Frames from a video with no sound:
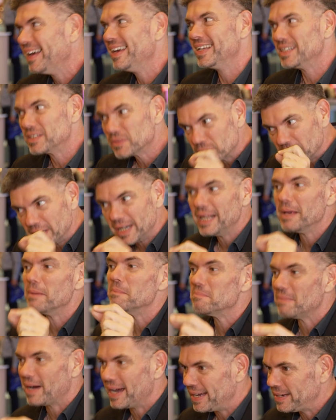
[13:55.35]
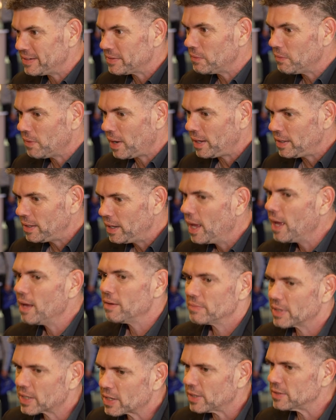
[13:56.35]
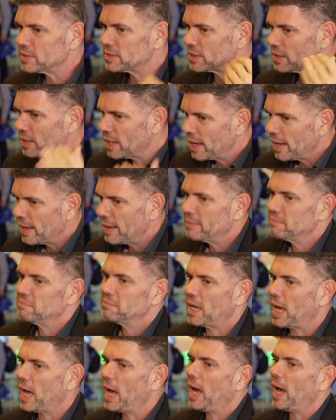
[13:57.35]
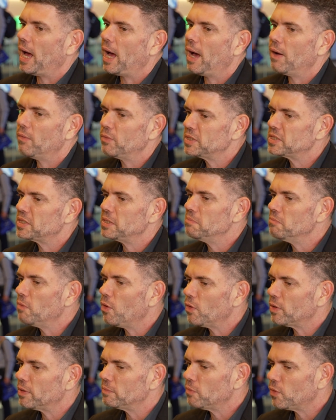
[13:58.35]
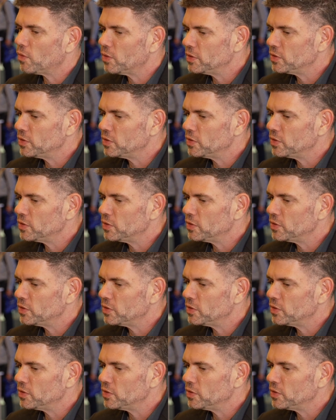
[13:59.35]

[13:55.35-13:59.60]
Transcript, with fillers: It's really a minor one because uh, uh, we see more and more